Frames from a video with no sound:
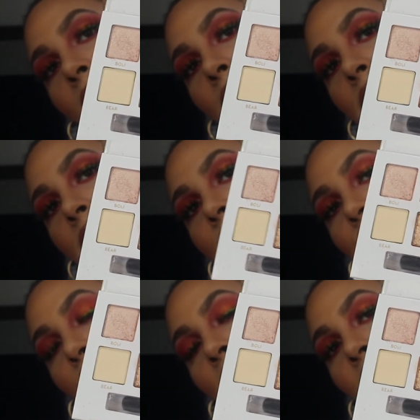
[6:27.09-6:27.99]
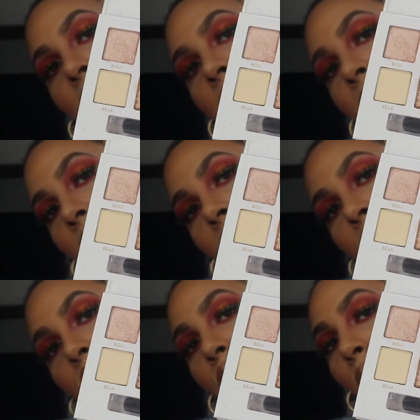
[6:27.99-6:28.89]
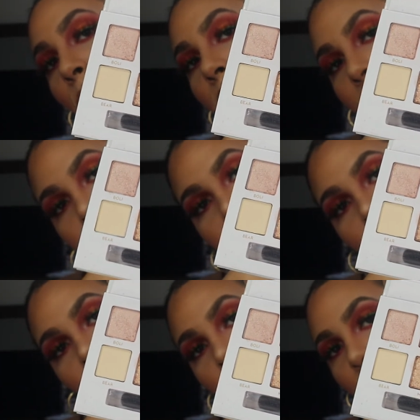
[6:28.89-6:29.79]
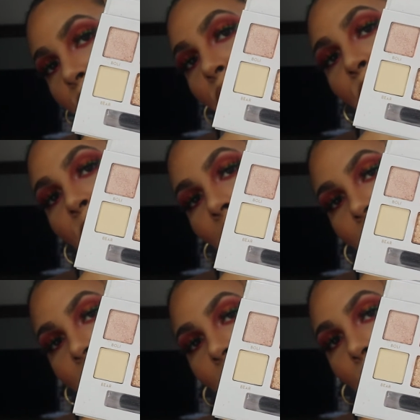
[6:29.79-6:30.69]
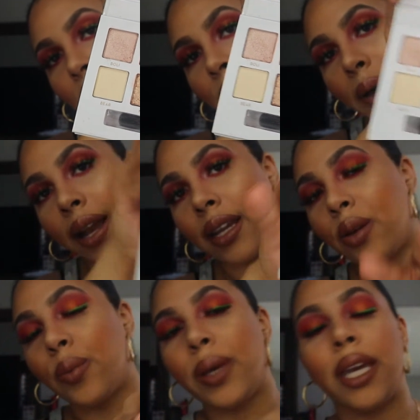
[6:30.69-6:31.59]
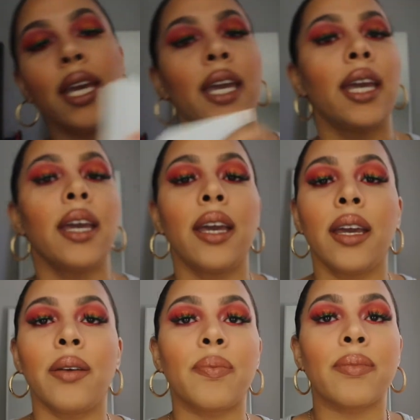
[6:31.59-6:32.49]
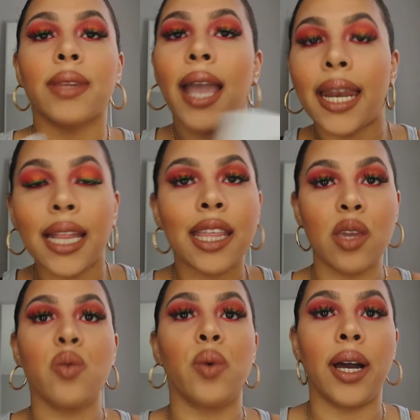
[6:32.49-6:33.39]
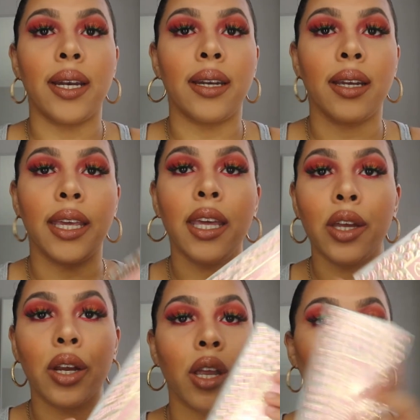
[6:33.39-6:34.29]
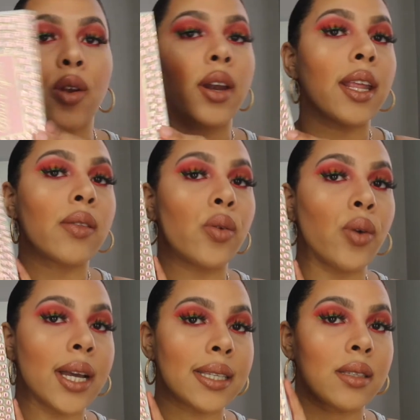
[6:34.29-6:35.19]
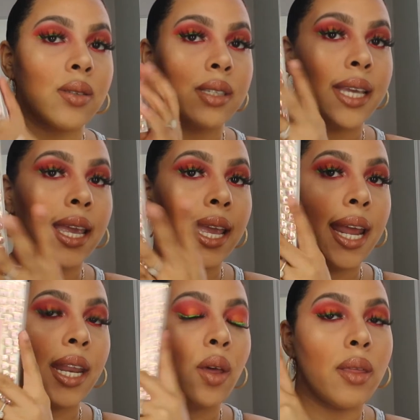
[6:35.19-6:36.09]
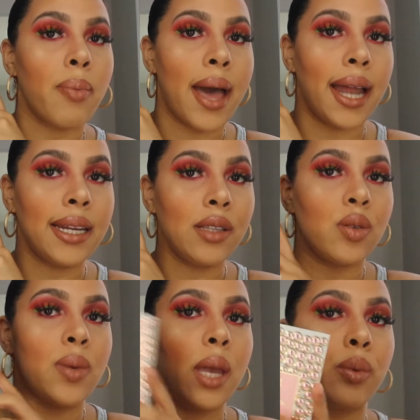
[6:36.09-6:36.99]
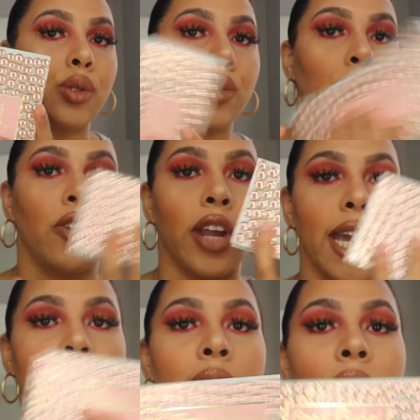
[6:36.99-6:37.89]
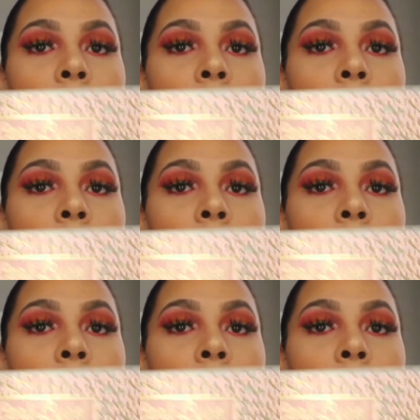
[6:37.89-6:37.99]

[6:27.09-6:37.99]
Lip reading: has your everyday, your going out. You could do anything with this palette. It could be anything you want. Here you don't need to have to take any other palette to be able to create